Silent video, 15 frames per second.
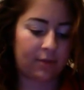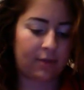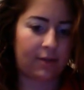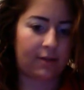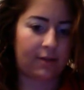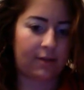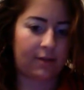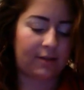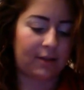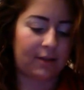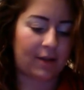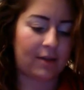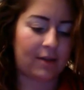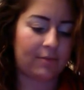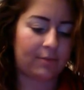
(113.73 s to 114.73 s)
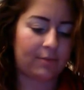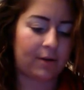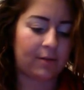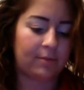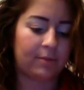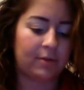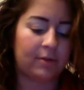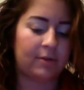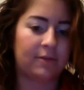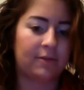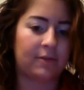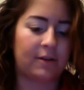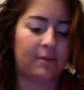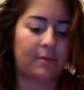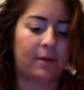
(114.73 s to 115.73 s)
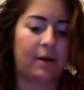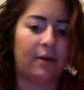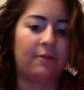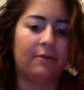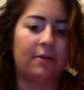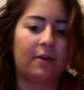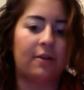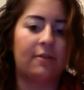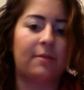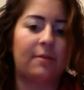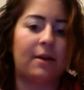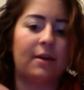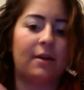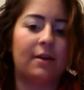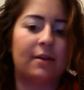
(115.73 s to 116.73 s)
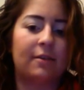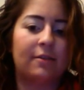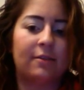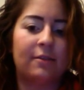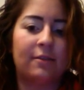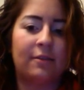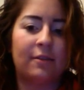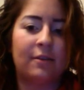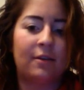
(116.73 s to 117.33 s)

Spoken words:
this light purple from e.l.f. Cosmetics.